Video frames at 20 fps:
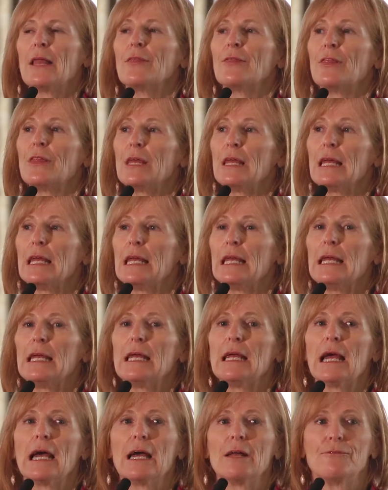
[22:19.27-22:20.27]

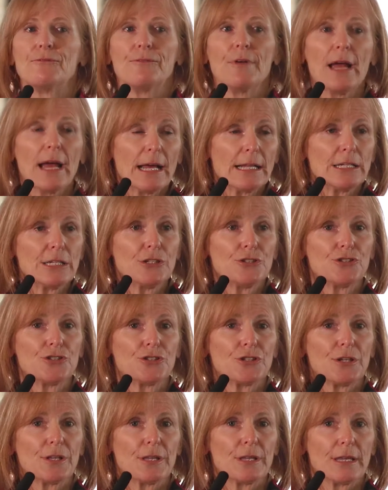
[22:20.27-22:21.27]
The
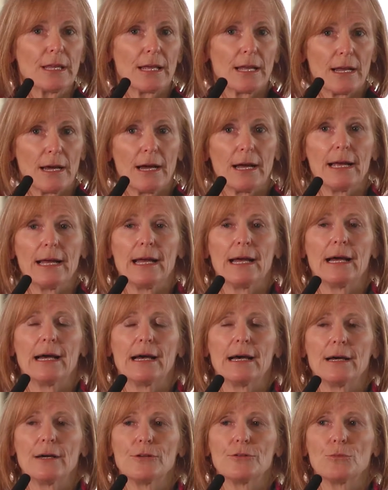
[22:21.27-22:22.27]
advantage that I
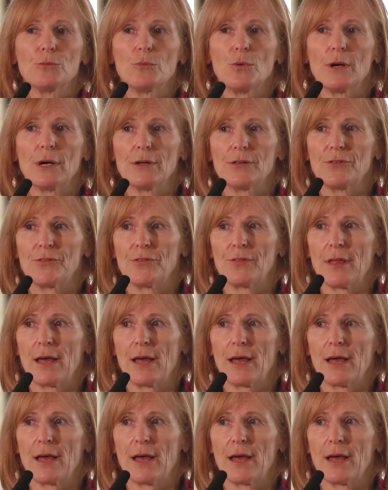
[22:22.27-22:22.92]
had was